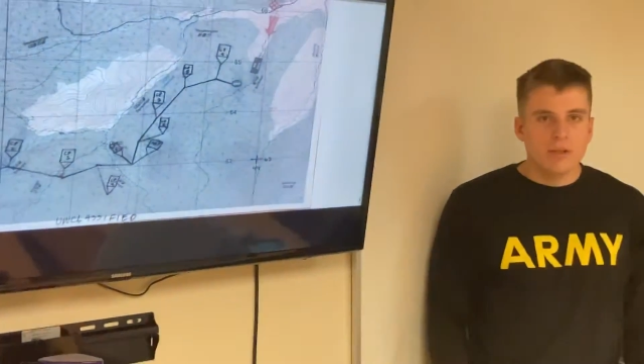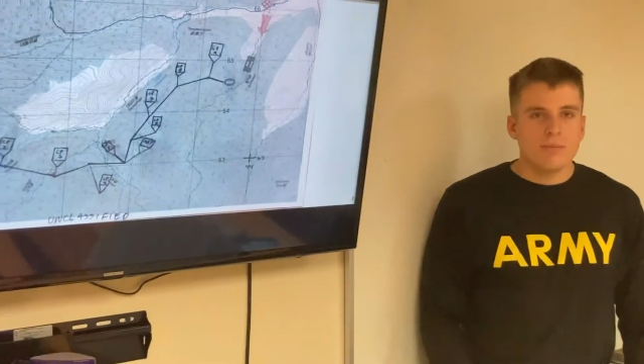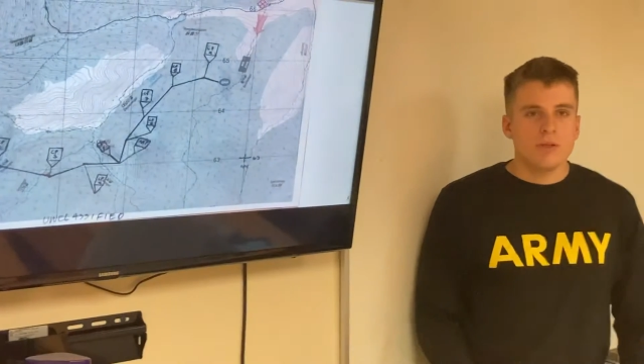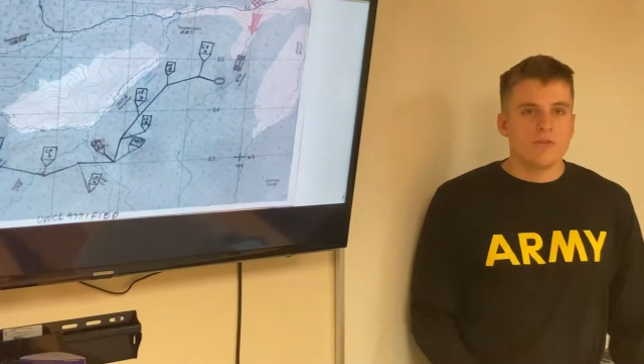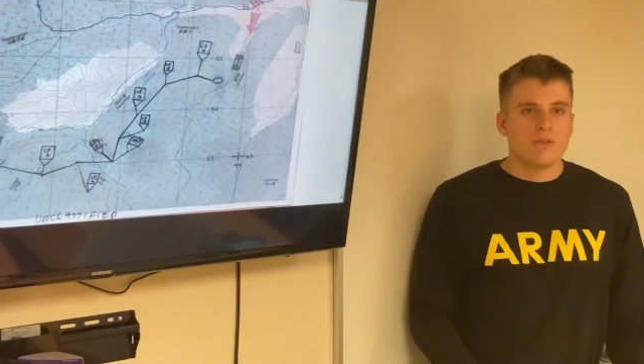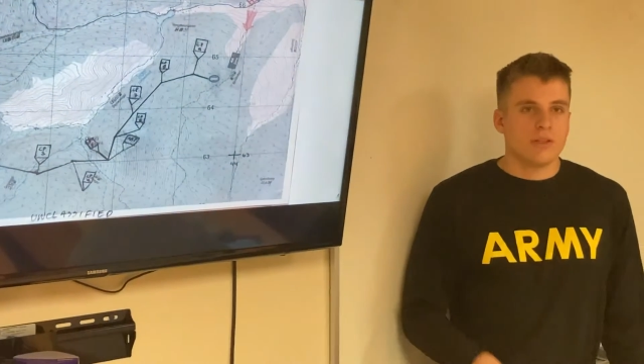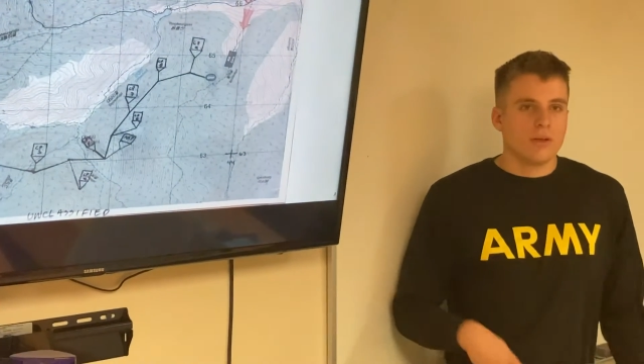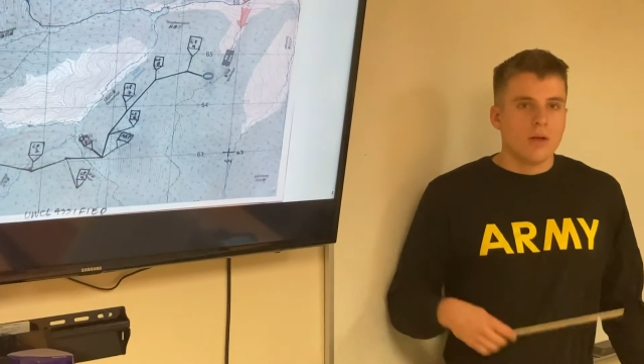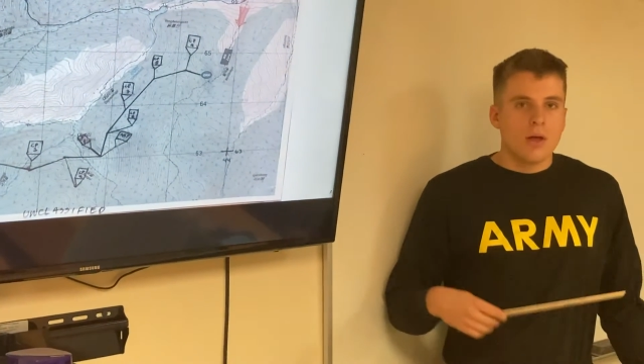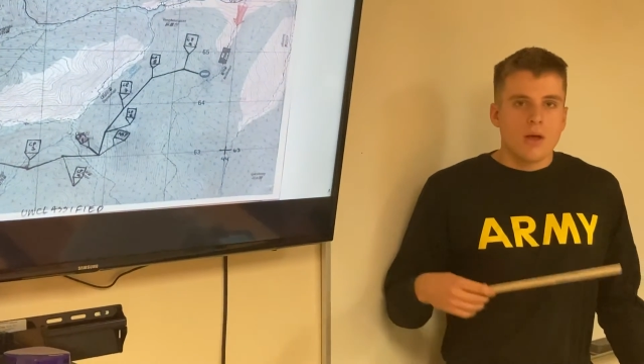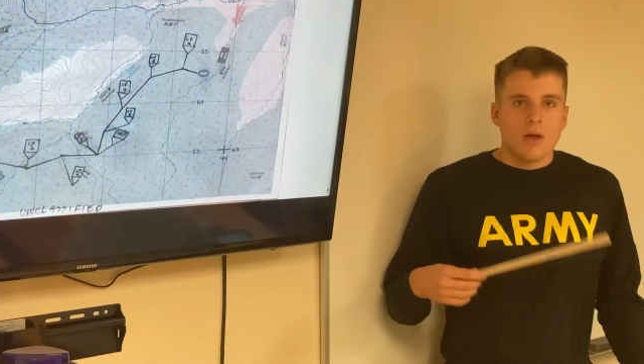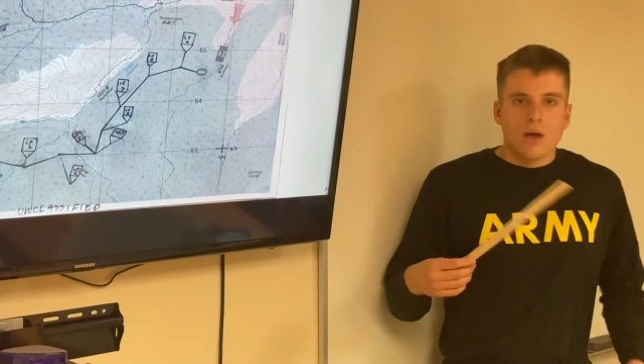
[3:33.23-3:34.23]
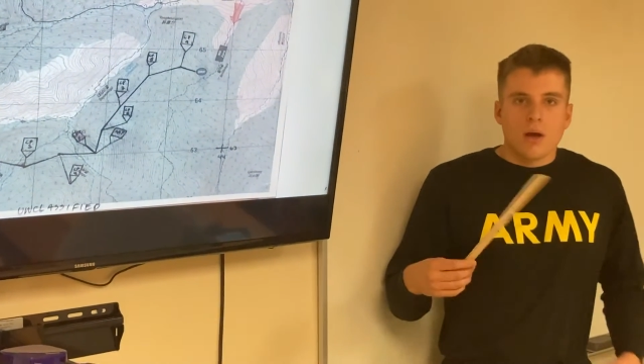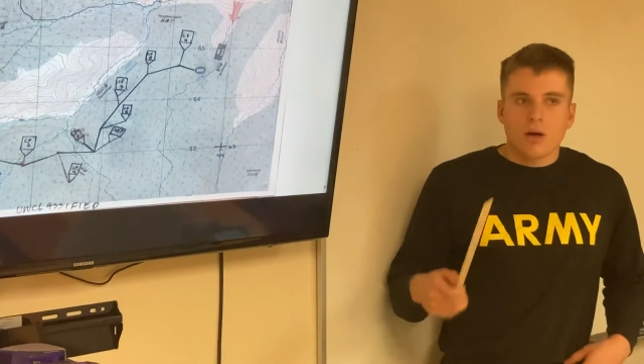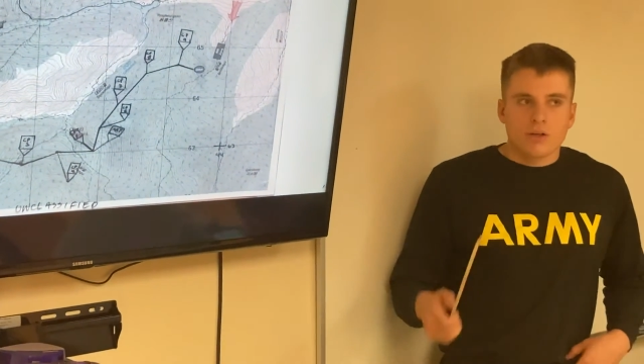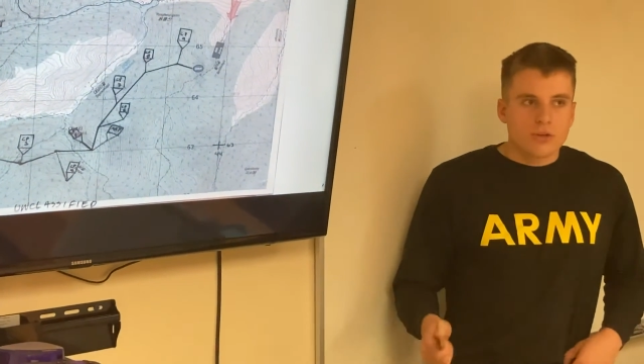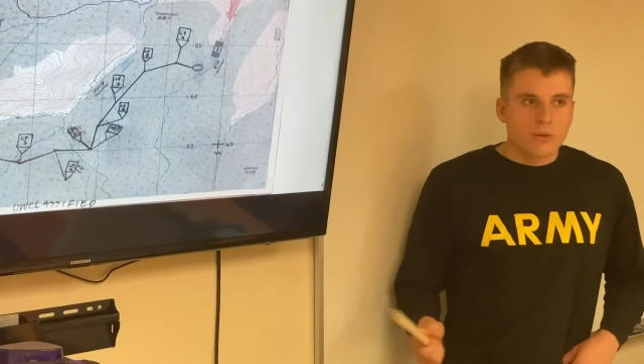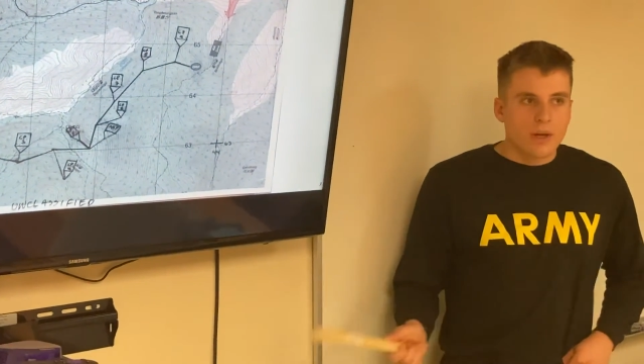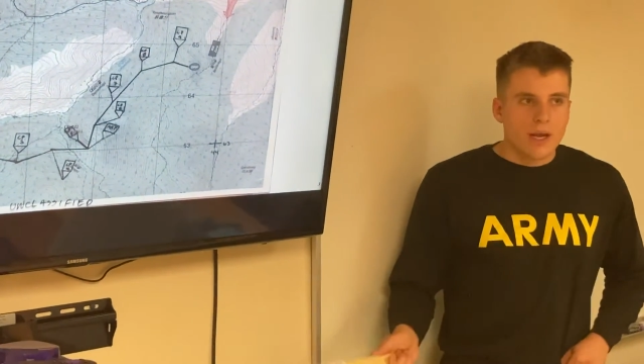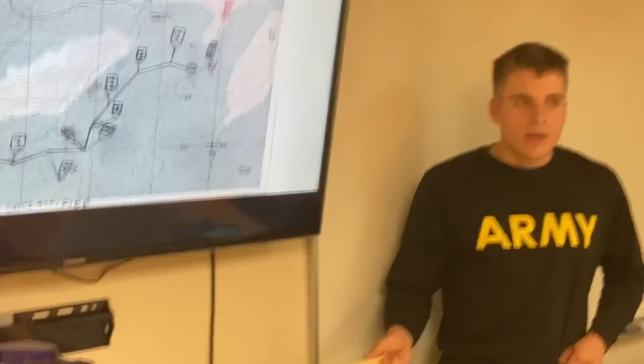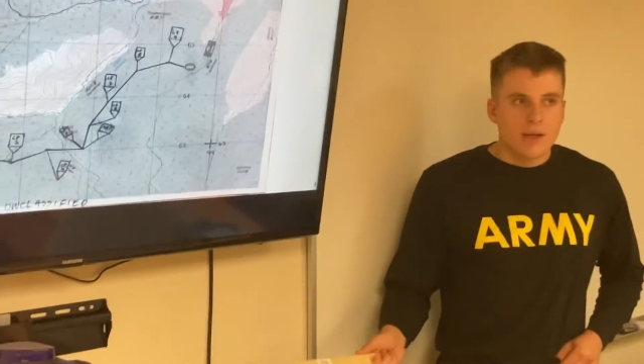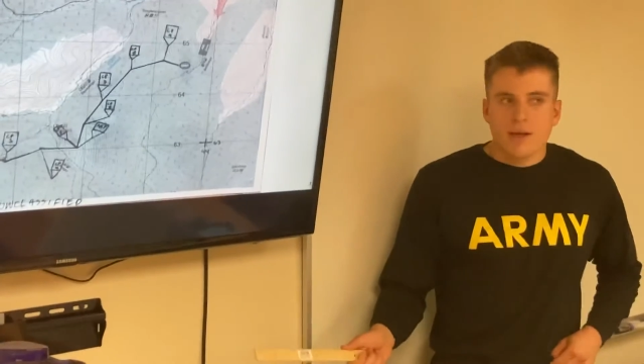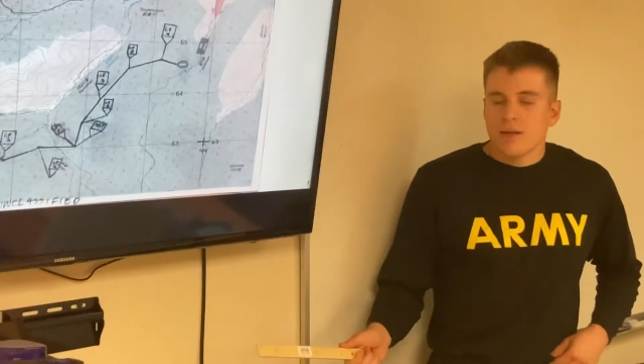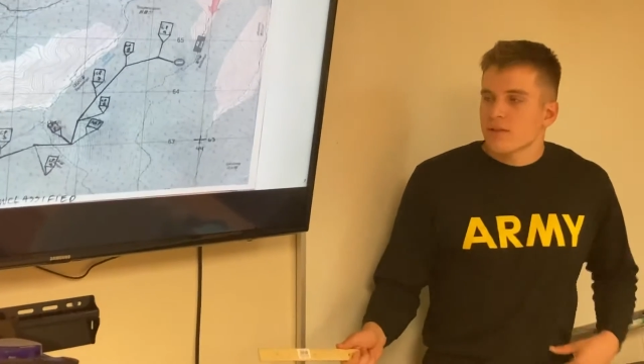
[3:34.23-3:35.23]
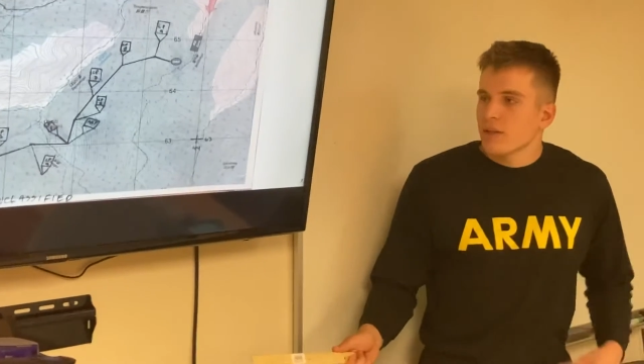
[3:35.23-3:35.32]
to be using our terrain as